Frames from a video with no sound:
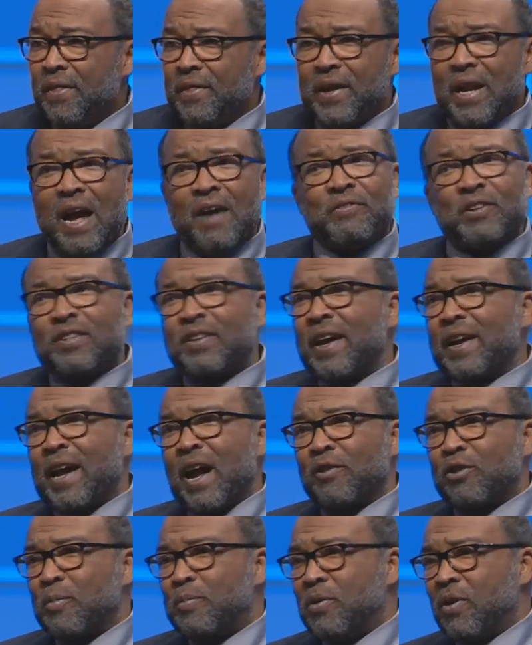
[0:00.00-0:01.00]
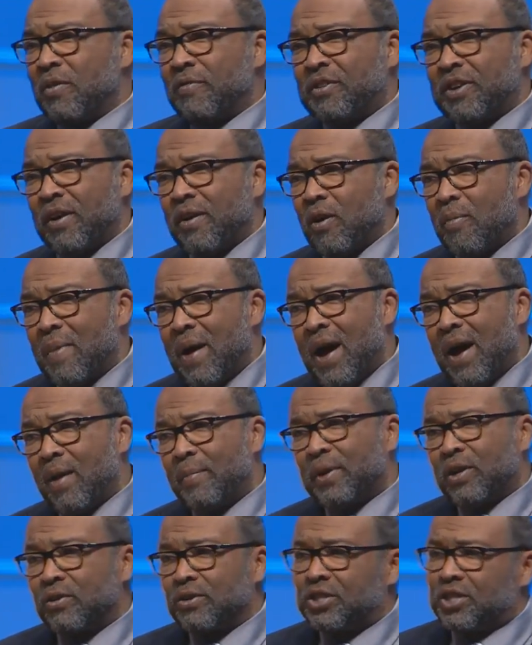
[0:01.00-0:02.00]
Then I have to take out the book of
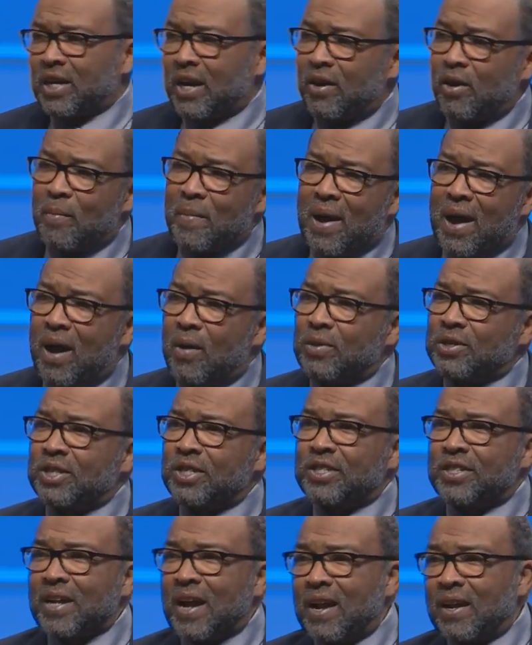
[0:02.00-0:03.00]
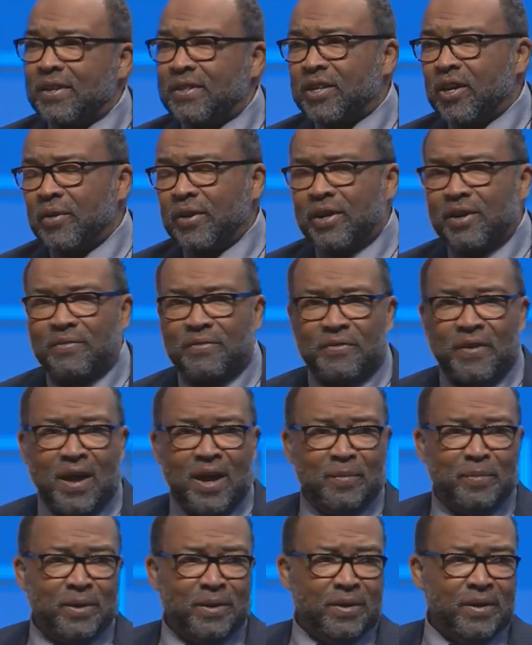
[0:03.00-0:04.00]
Jeremiah because Jeremiah was in solitary
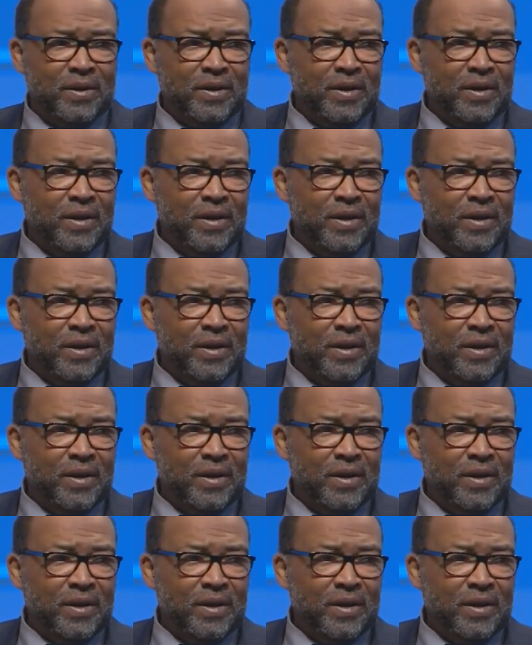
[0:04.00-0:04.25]
confinement.